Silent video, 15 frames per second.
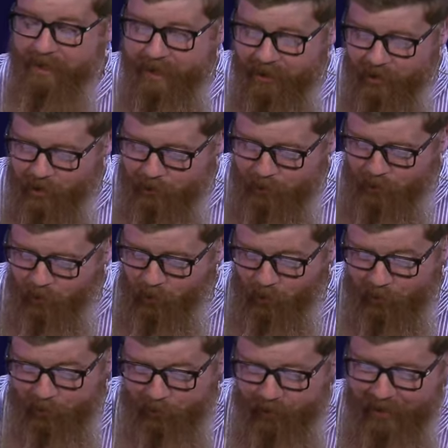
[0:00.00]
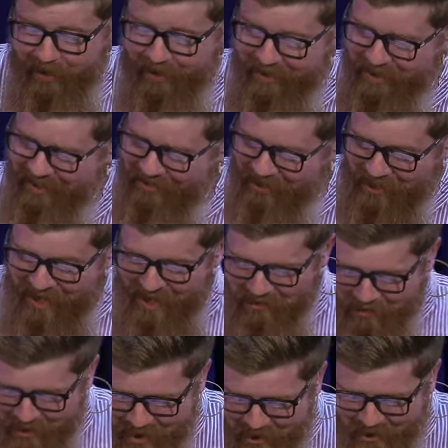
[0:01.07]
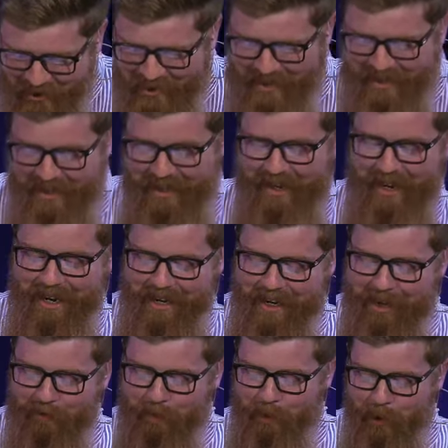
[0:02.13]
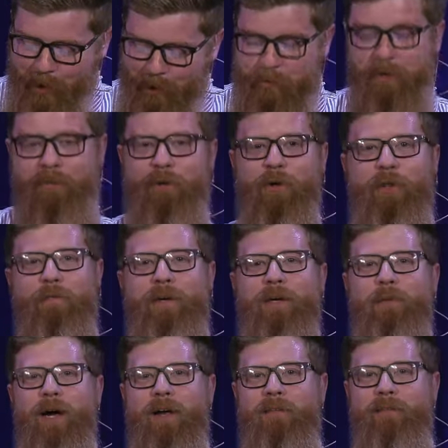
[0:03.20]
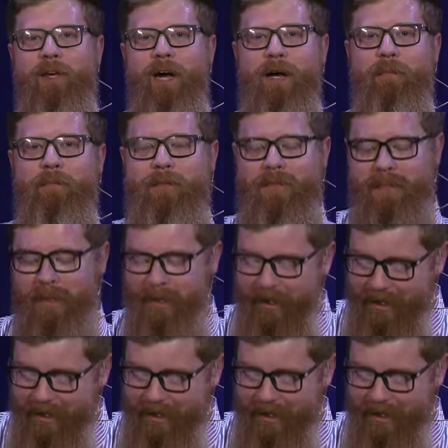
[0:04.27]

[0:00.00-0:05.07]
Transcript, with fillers: the Egyptian women, for, the, for they are vigorous and give birth before the midwife comes.